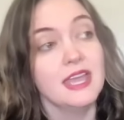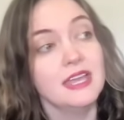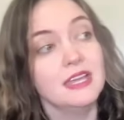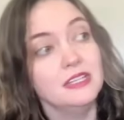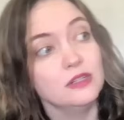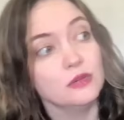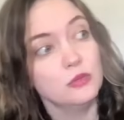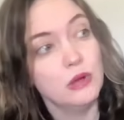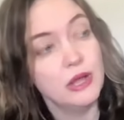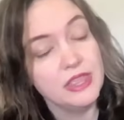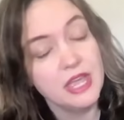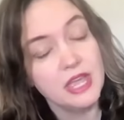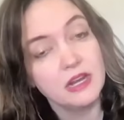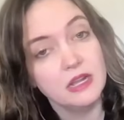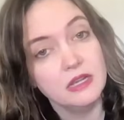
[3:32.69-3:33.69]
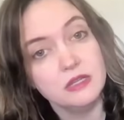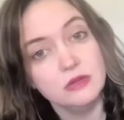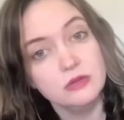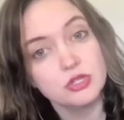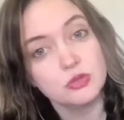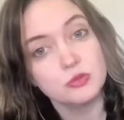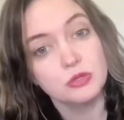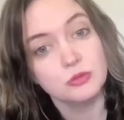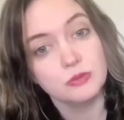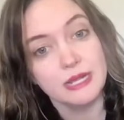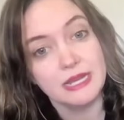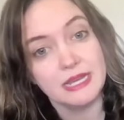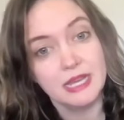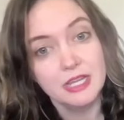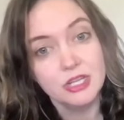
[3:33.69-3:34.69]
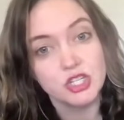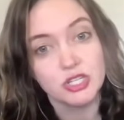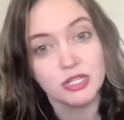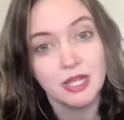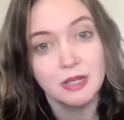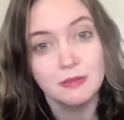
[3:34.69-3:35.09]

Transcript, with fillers: And when that unusual radiation